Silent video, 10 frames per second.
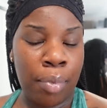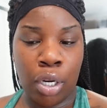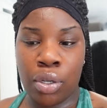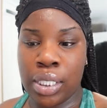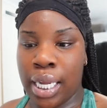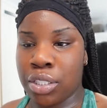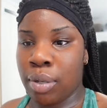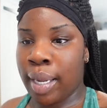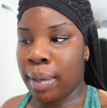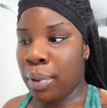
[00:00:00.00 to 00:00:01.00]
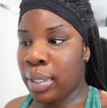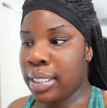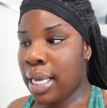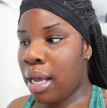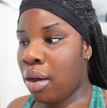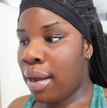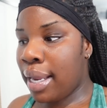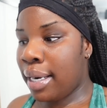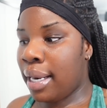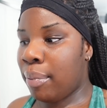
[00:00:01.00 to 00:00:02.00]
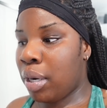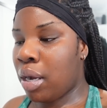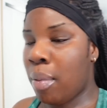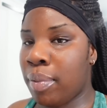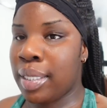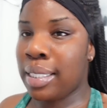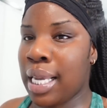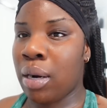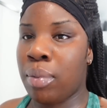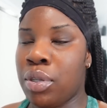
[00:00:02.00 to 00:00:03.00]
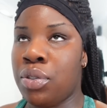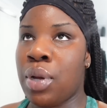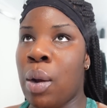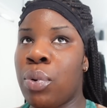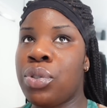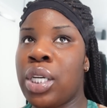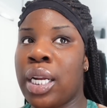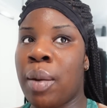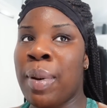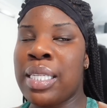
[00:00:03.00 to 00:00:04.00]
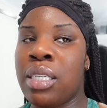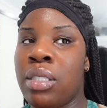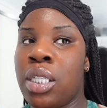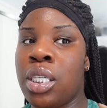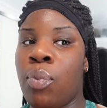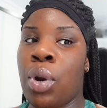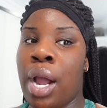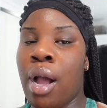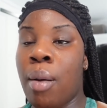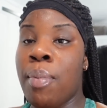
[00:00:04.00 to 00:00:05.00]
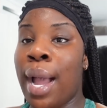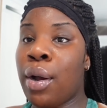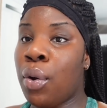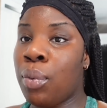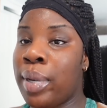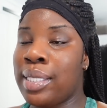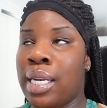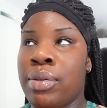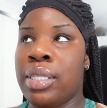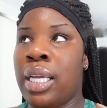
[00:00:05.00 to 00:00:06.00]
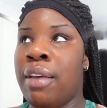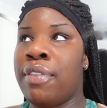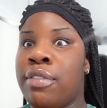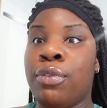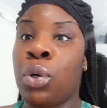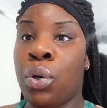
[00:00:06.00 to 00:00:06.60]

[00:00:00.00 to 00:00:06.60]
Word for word: gonna go to the hair shop, get the ponytail, and then I'm gonna come home and decide I'm gonna do. I will check the capacity on the gym when I come back home because then I'll see if it's full or